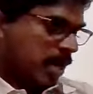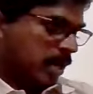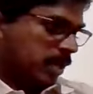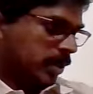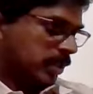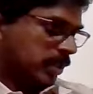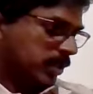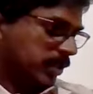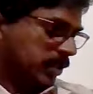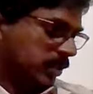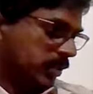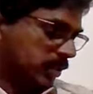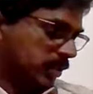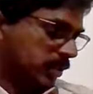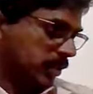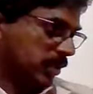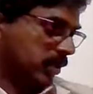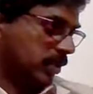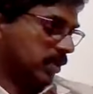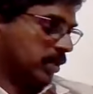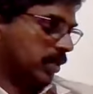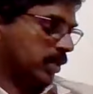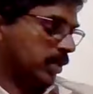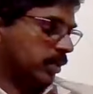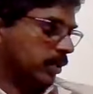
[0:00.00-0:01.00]
Krishna.
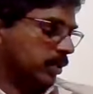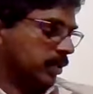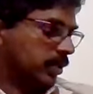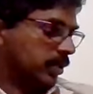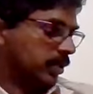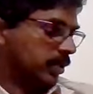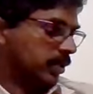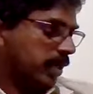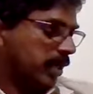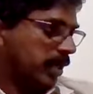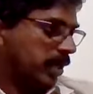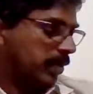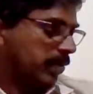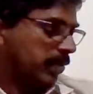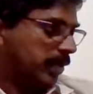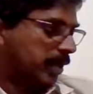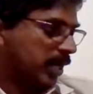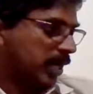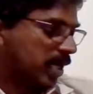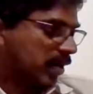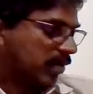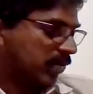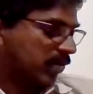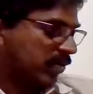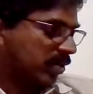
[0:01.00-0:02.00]
Sri
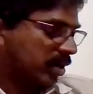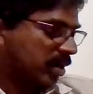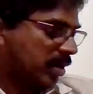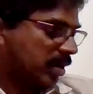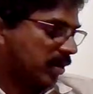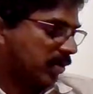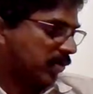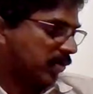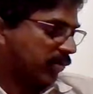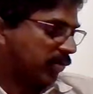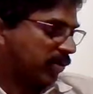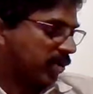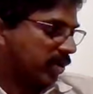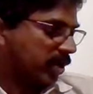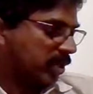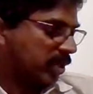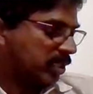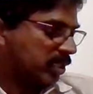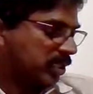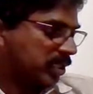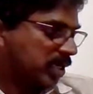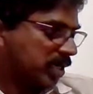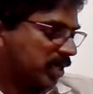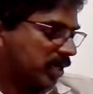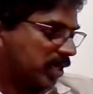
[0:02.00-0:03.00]
Bhagavan
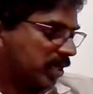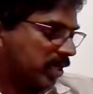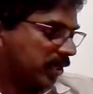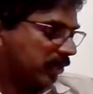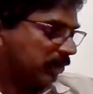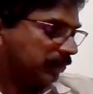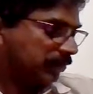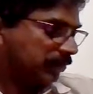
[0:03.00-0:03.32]
Vacha.